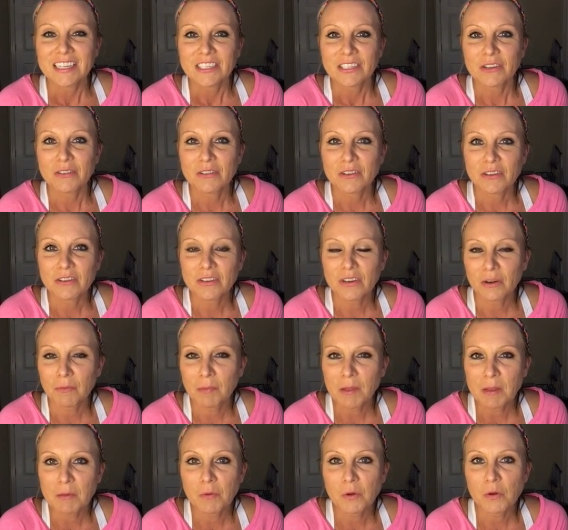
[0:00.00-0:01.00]
So, those are
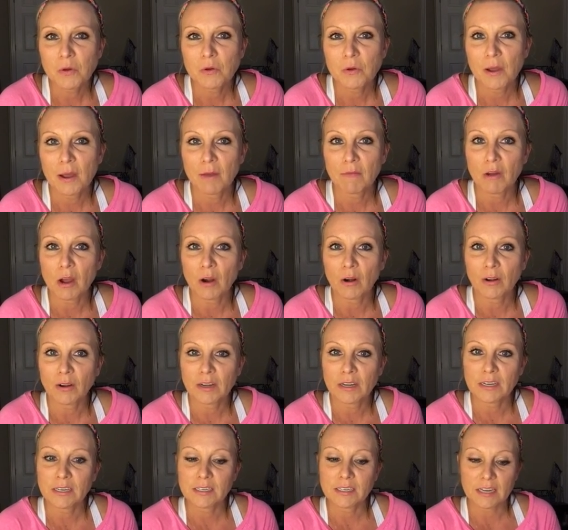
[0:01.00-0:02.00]
people who have
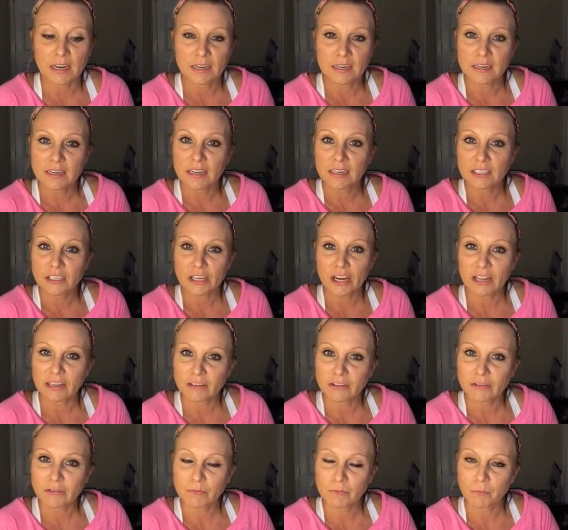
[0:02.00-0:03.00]
already done
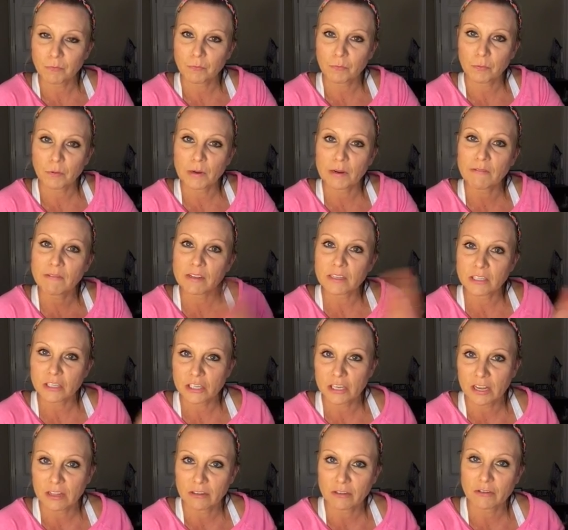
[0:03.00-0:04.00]
challenge previous
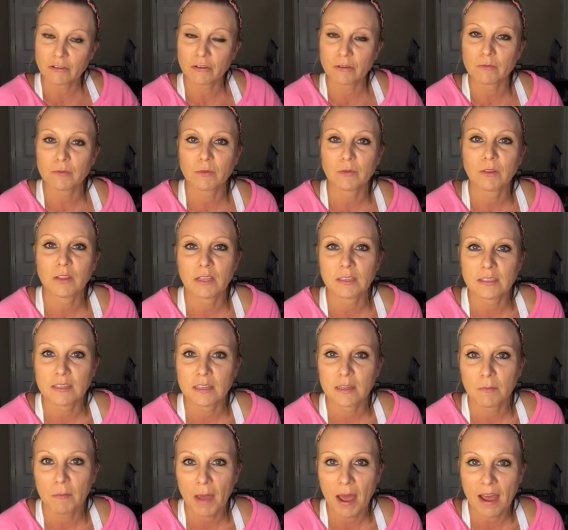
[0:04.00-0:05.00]
challenge groups with us
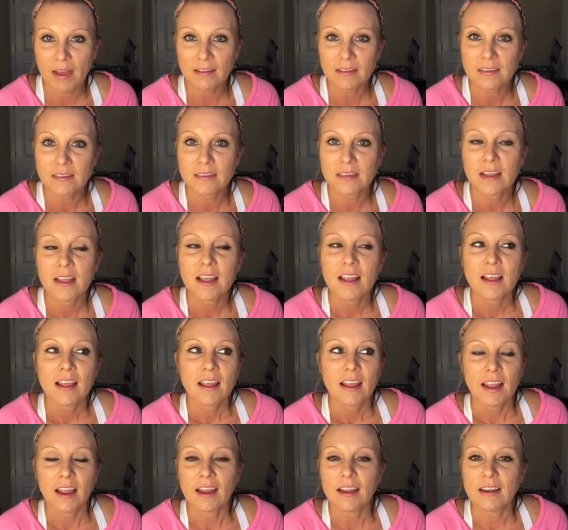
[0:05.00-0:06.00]
in the past
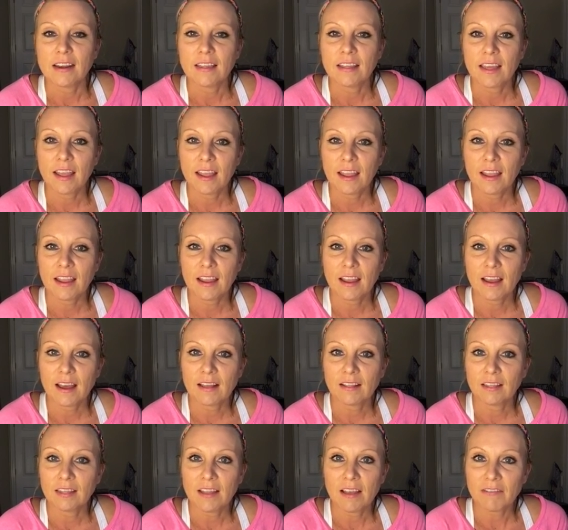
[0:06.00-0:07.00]
and they
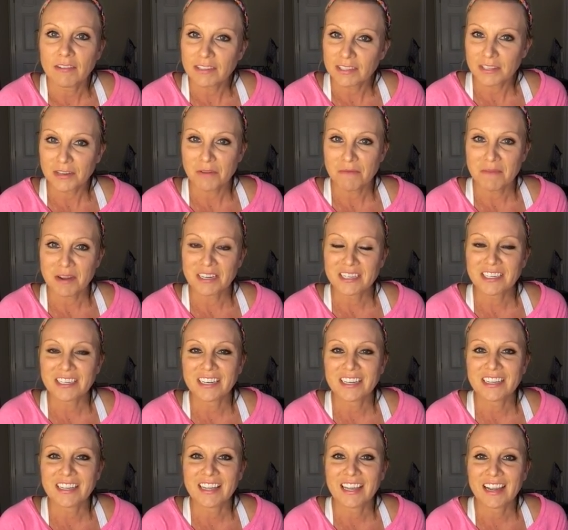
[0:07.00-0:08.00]
I love it so much
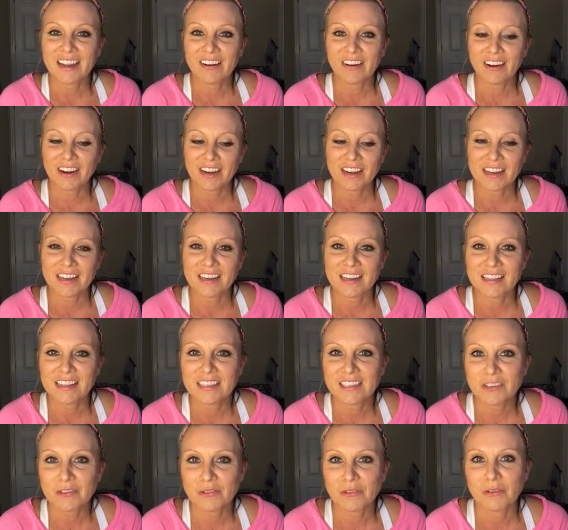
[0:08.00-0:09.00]
and they are in
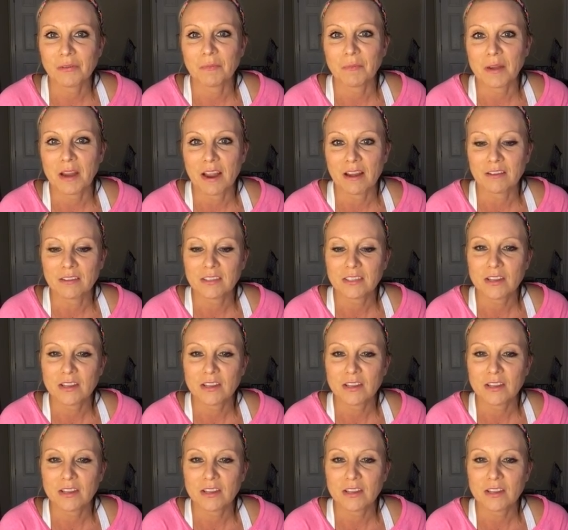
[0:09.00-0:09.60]
this group now.